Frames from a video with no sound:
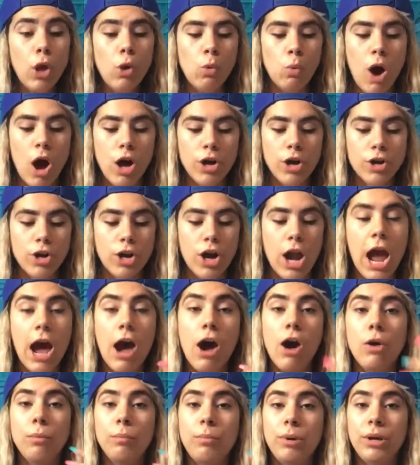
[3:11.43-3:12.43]
walk her
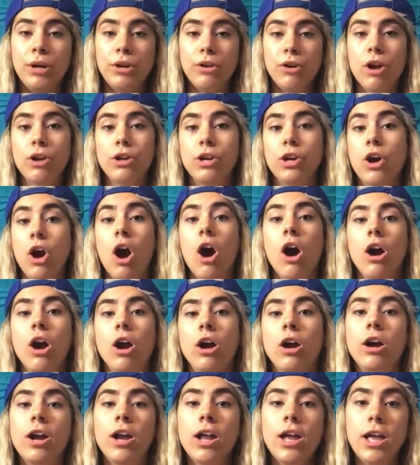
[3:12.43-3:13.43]
out, put her on a
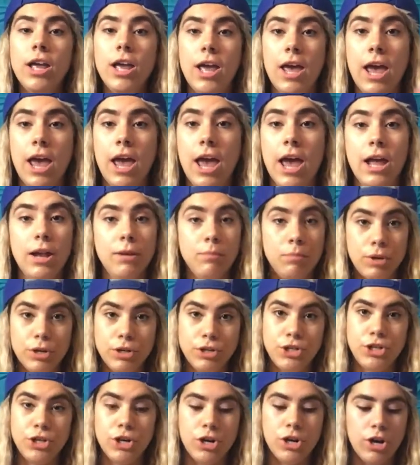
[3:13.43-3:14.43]
cart, and
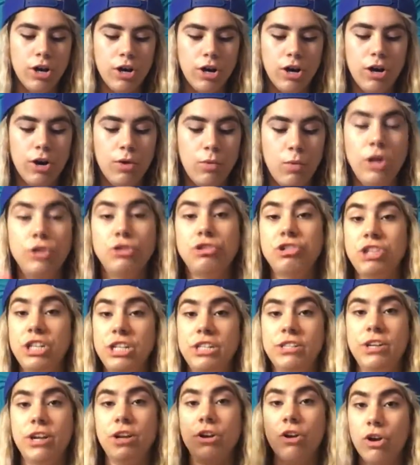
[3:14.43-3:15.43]
push her while
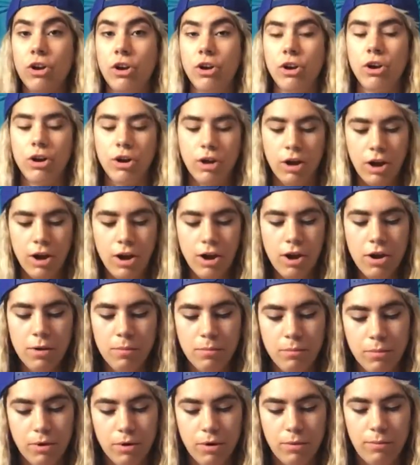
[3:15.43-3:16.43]
she's in her
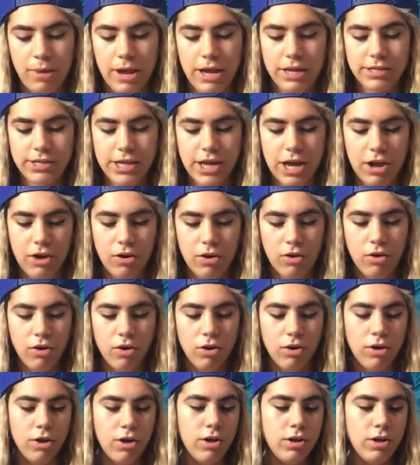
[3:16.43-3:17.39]
mermaid tail.